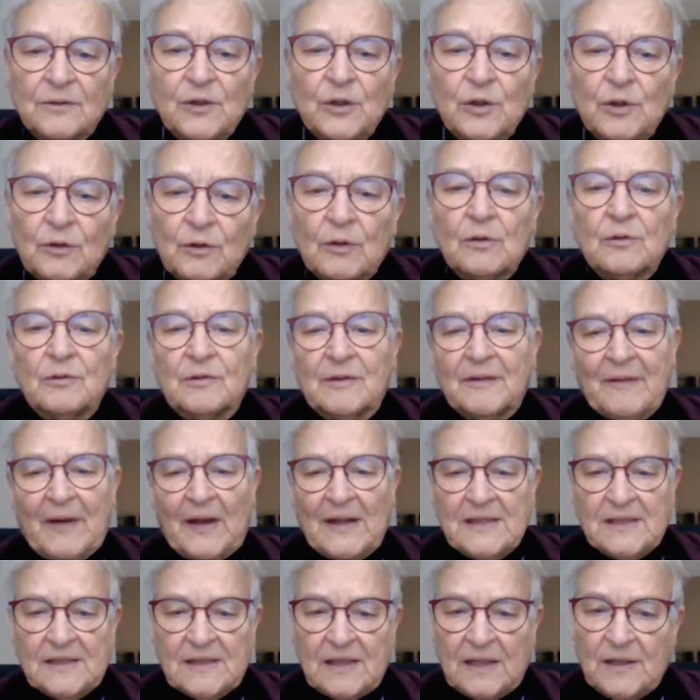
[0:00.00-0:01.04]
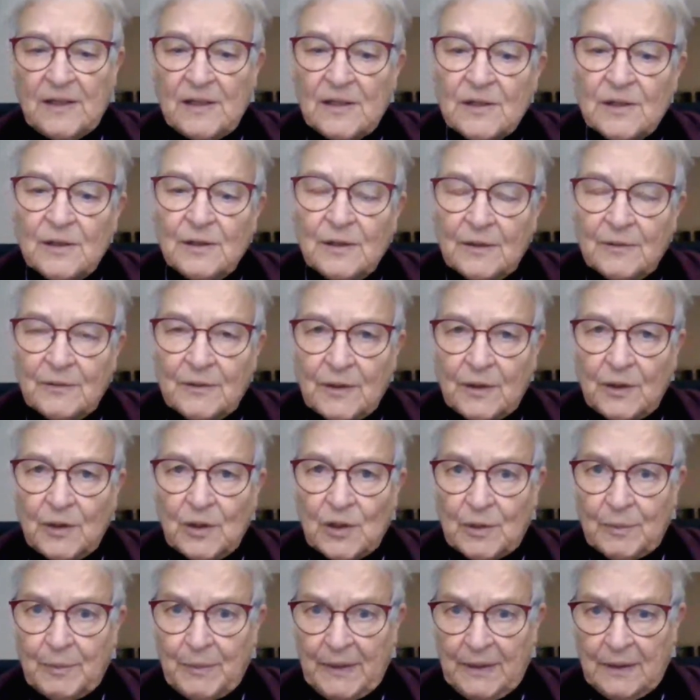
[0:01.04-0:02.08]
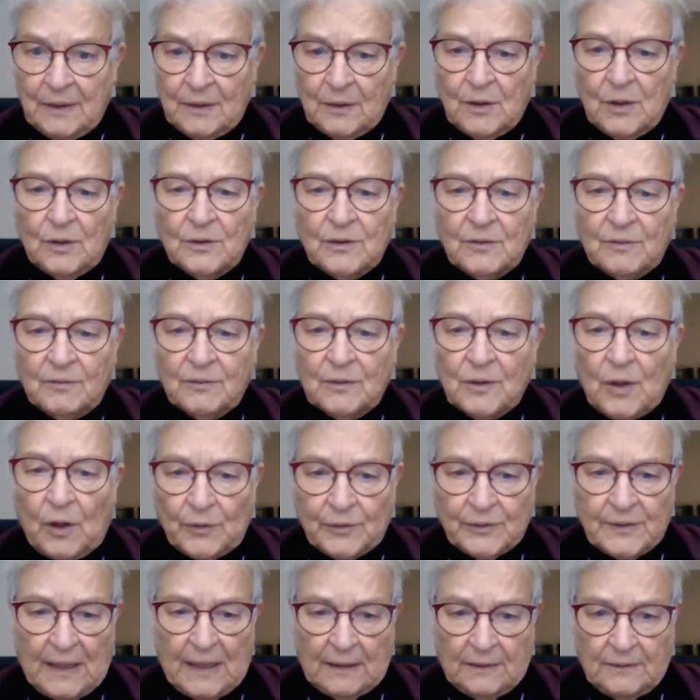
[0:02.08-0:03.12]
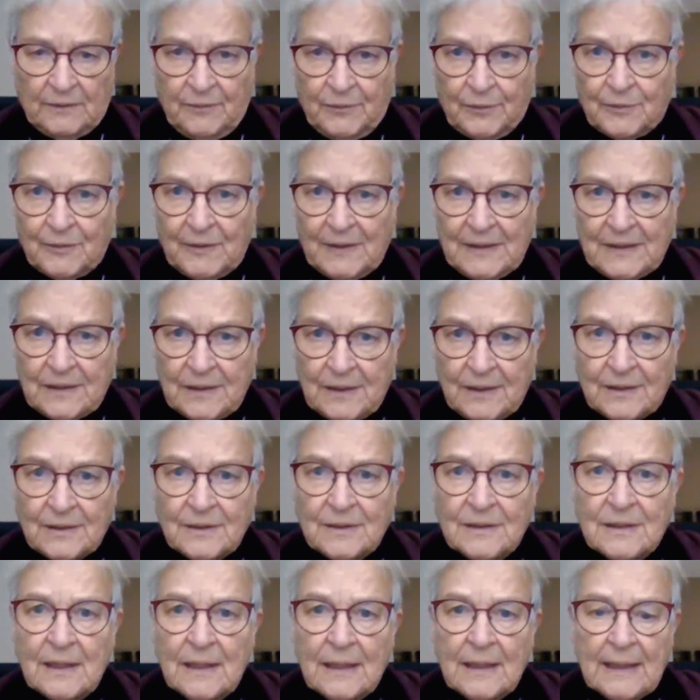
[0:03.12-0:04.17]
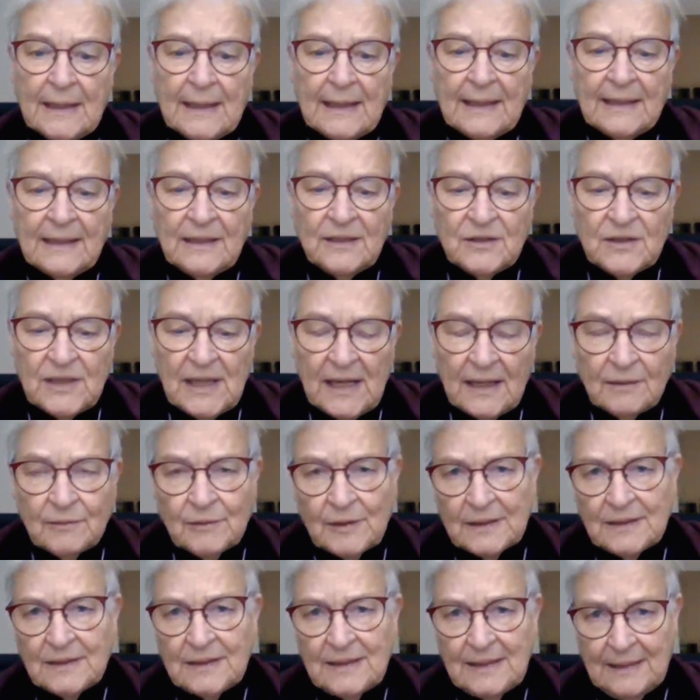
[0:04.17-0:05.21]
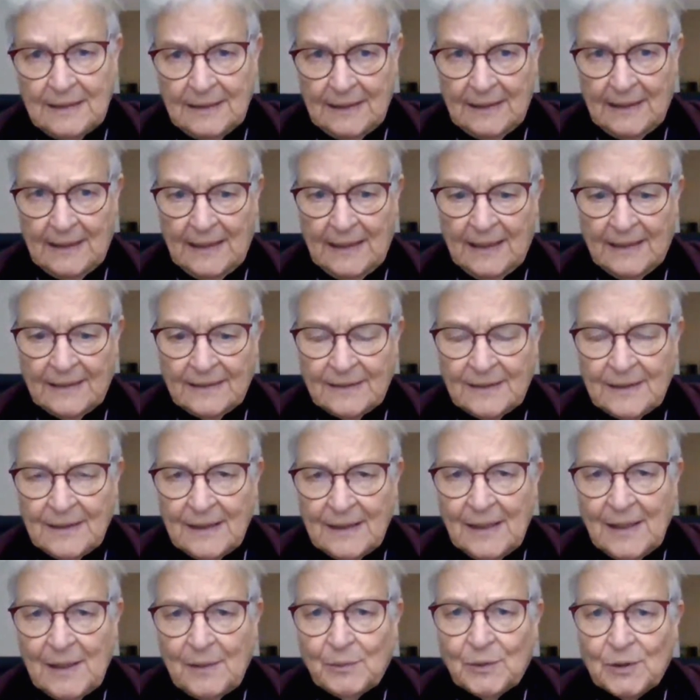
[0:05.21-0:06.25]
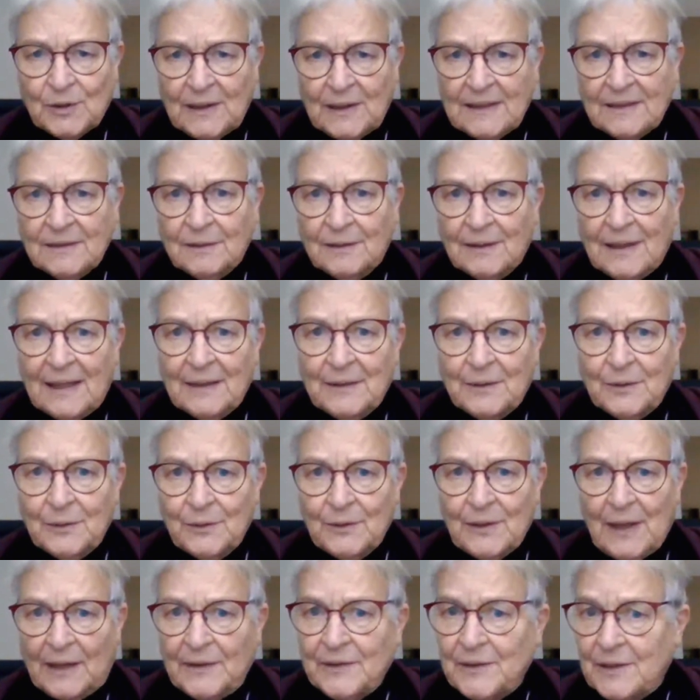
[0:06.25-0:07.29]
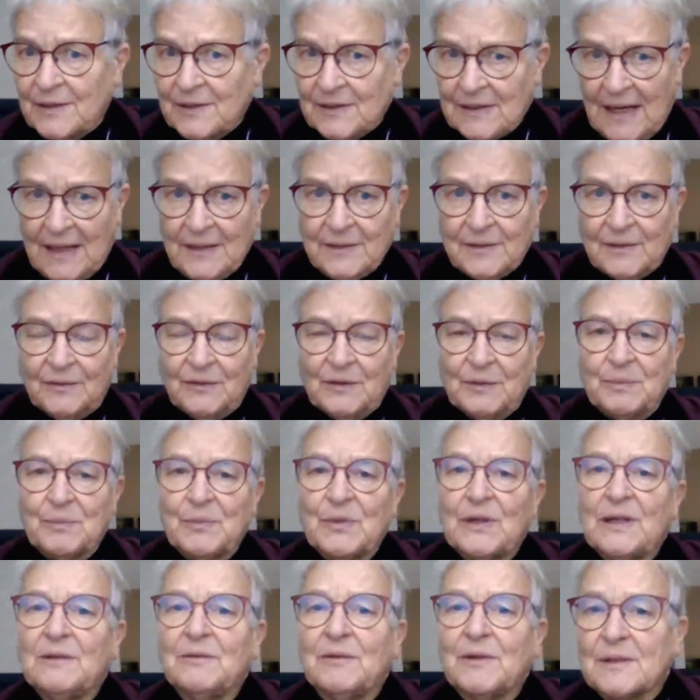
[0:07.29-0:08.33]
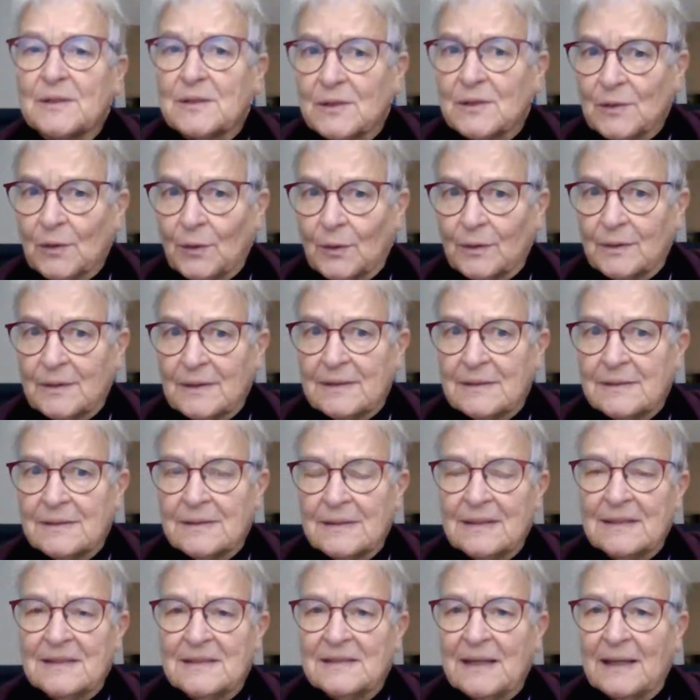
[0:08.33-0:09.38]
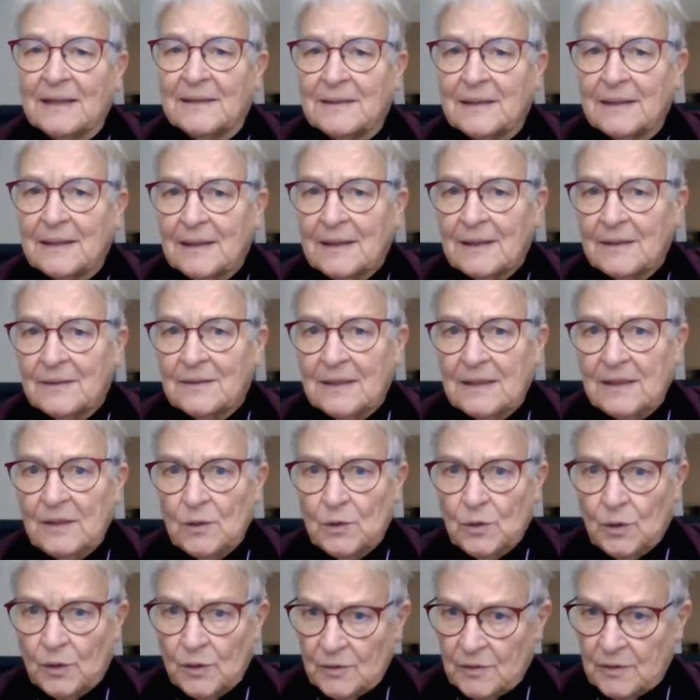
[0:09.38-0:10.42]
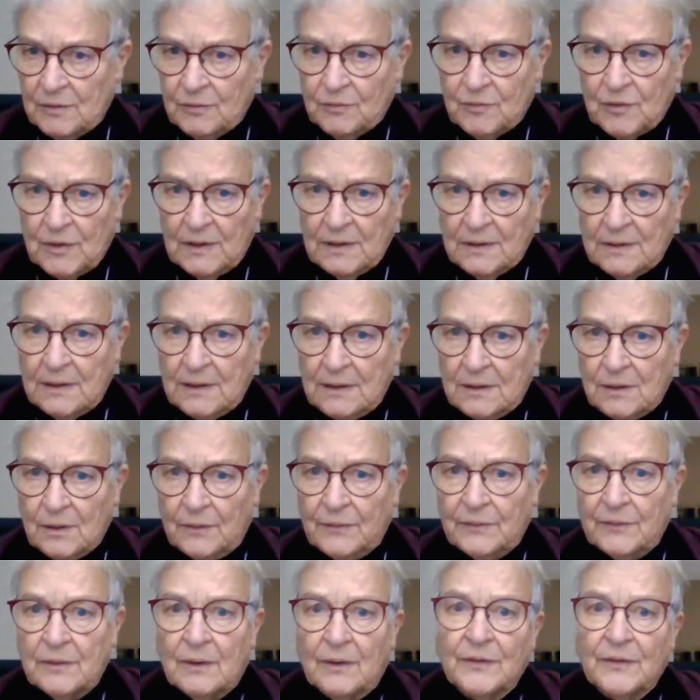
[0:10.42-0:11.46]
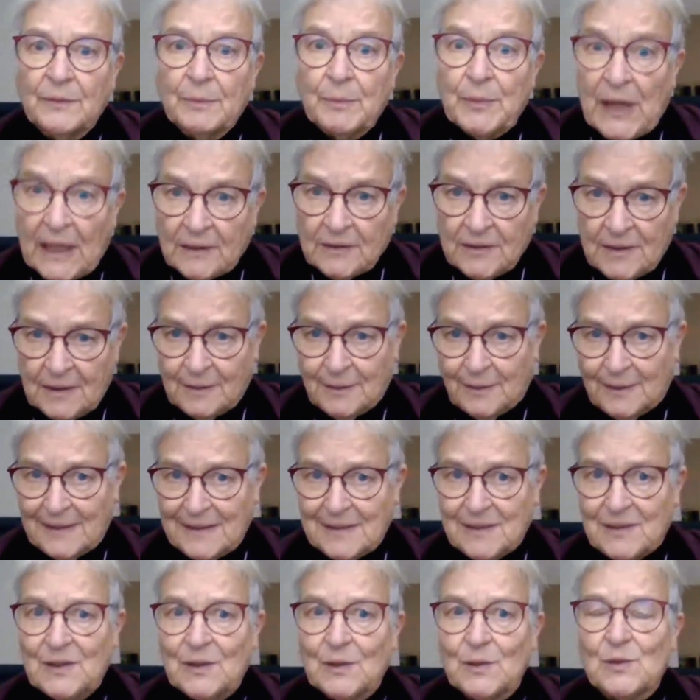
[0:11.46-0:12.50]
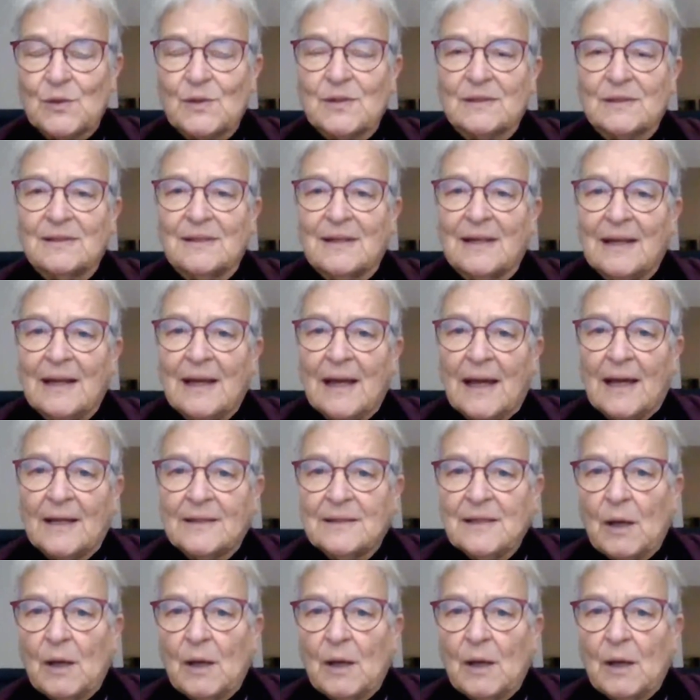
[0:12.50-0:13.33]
new revised edition of the European Code of Conduct for Research Integrity. And what little I could understand of the previous talk is that you concentrated on the practical issues, and